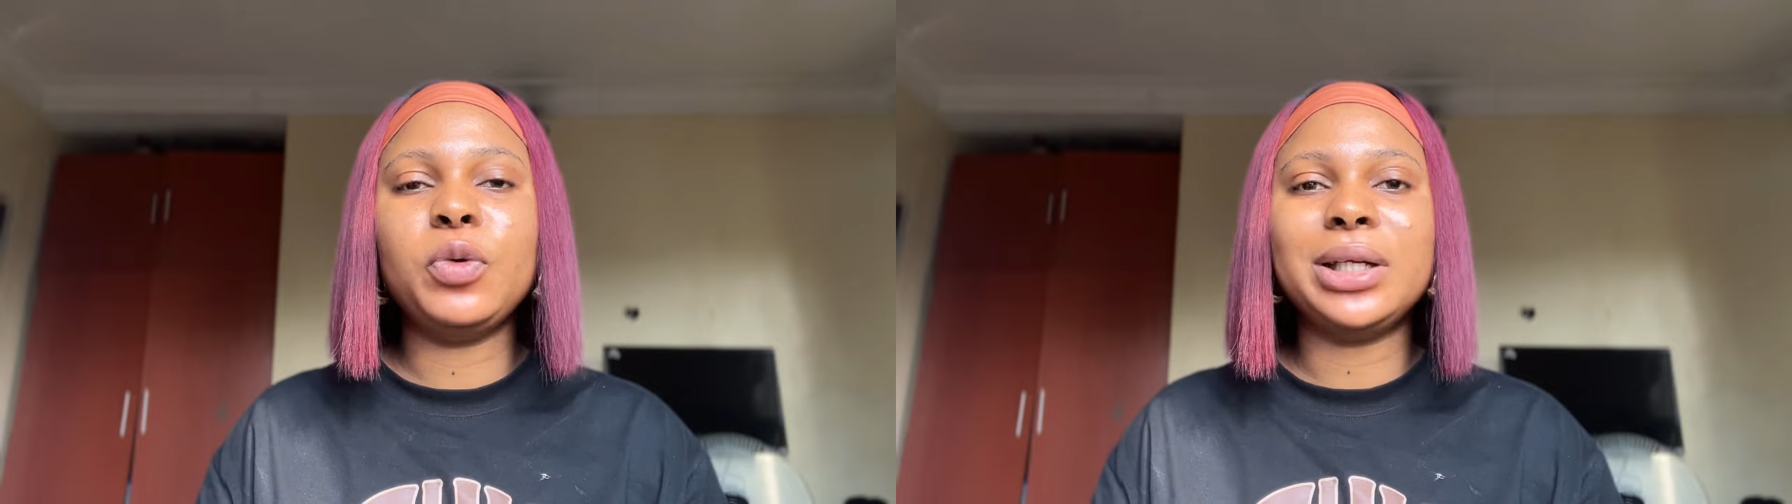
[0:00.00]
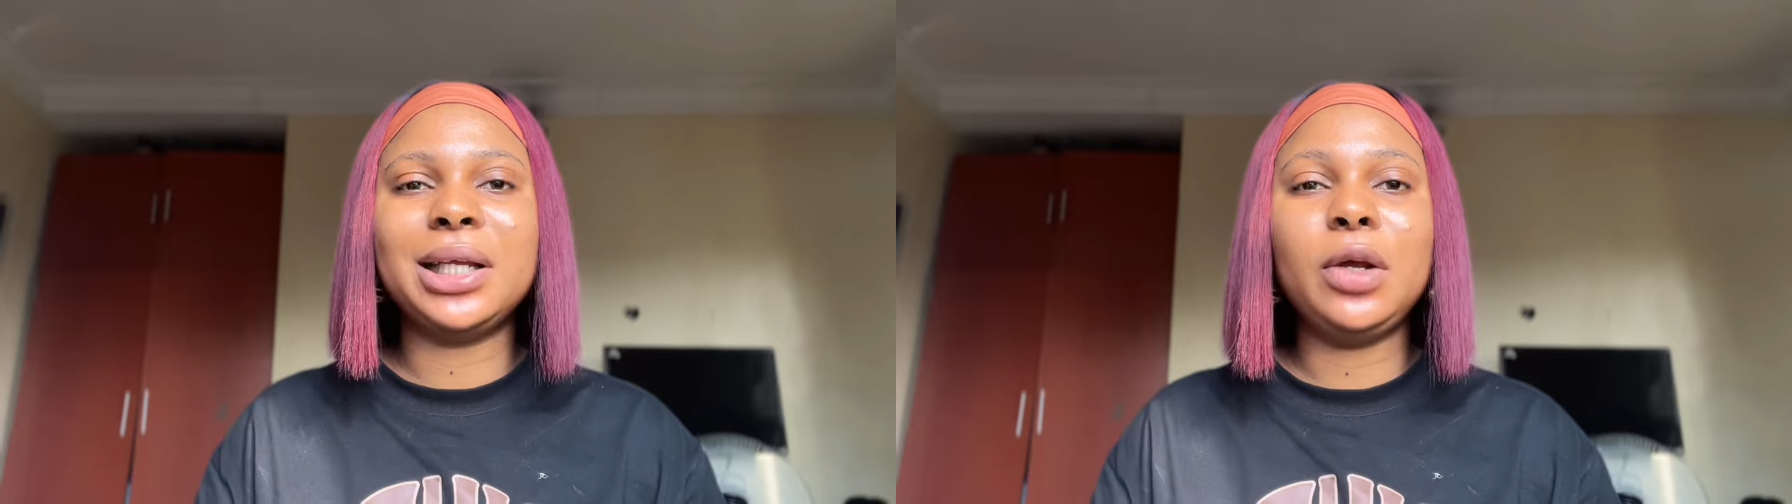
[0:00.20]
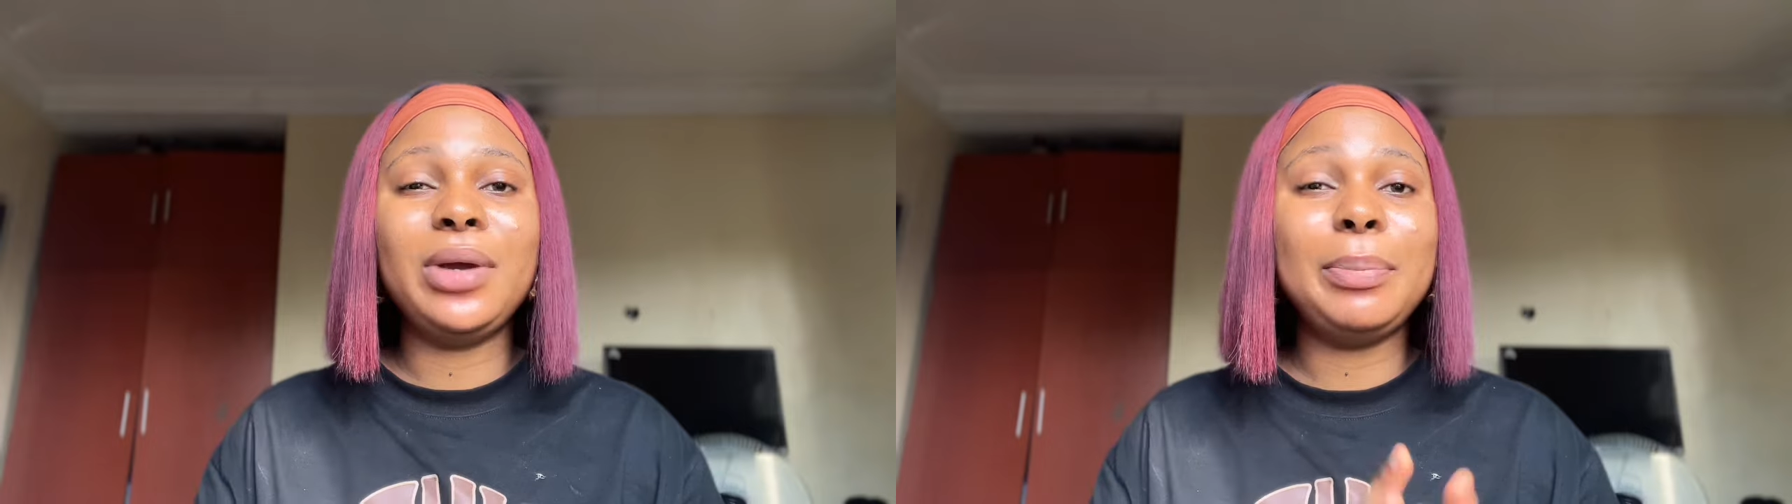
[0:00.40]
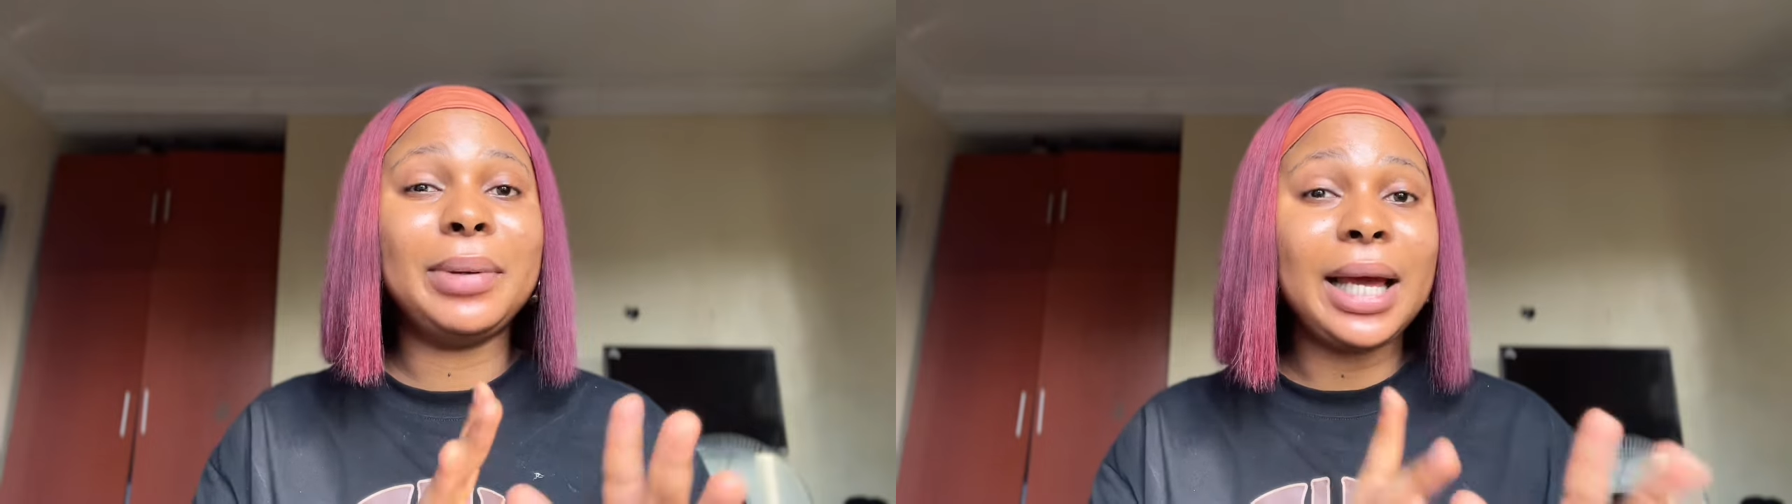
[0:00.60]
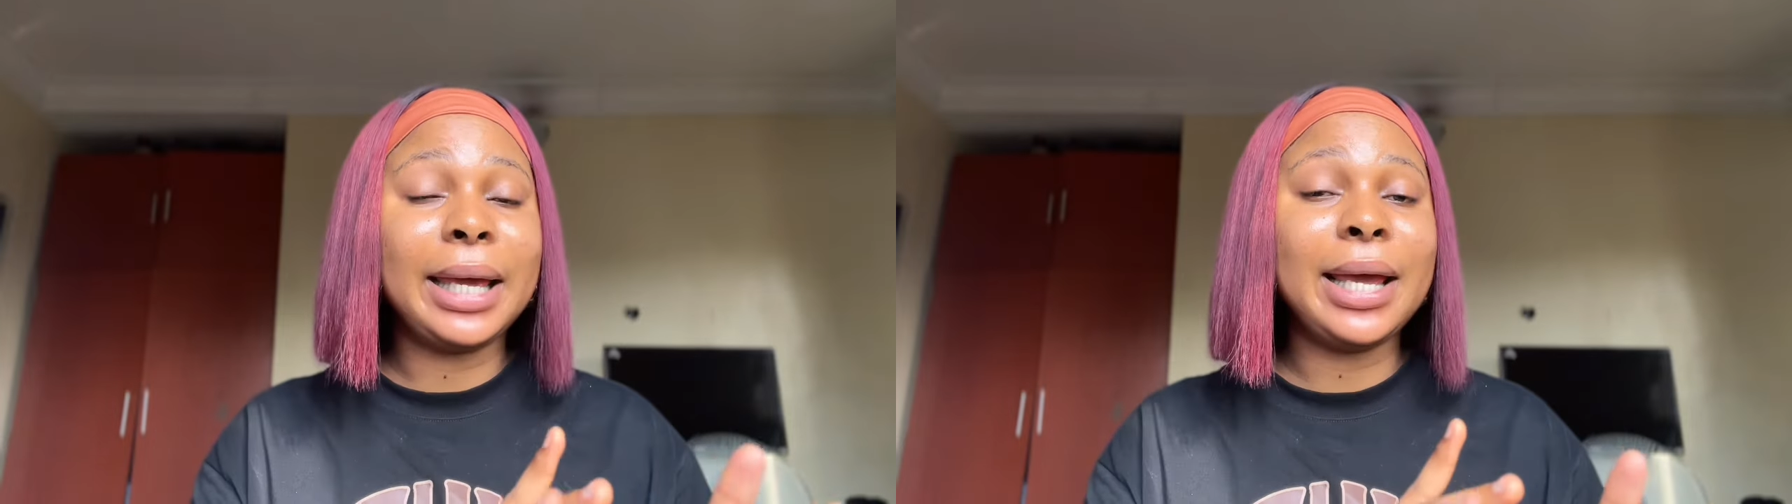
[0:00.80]
are dealing with
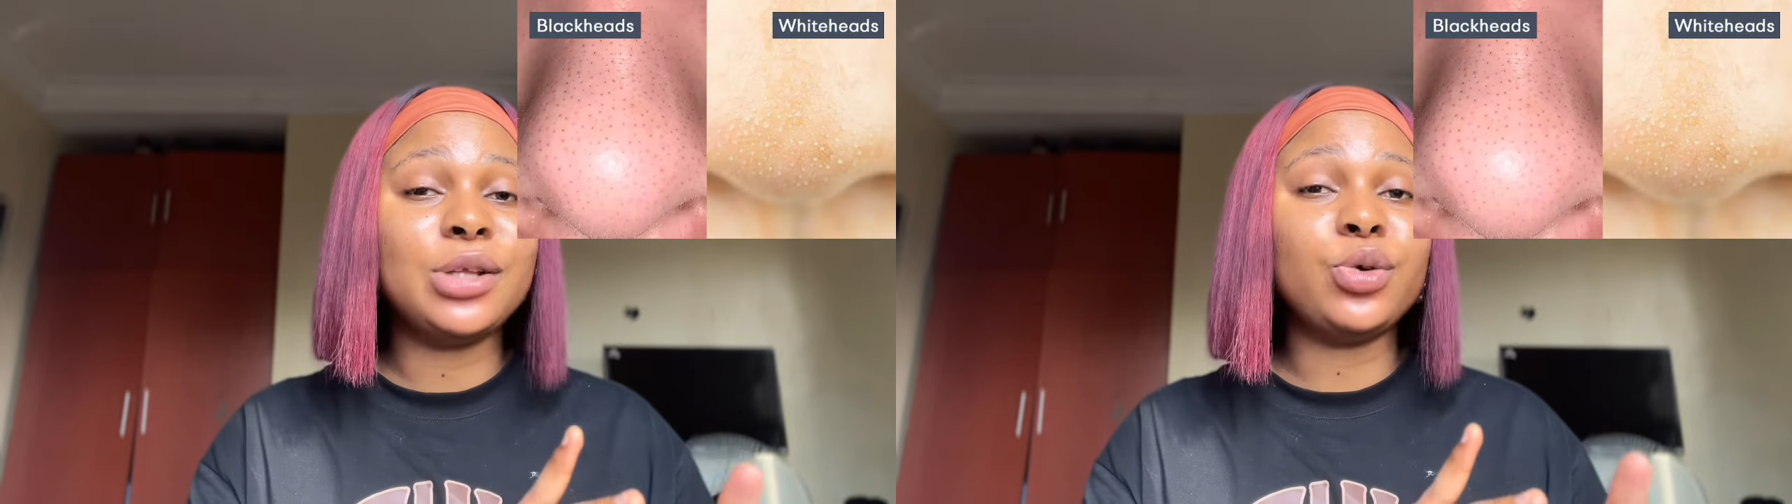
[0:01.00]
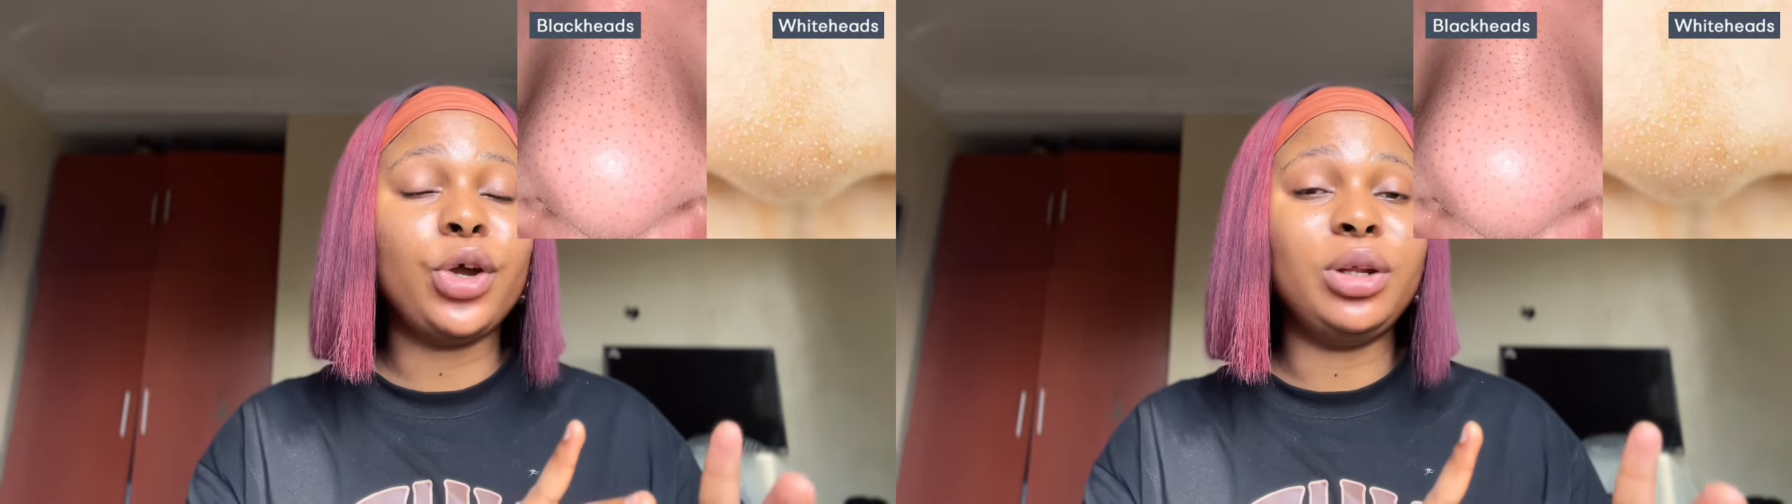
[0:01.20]
blackheads or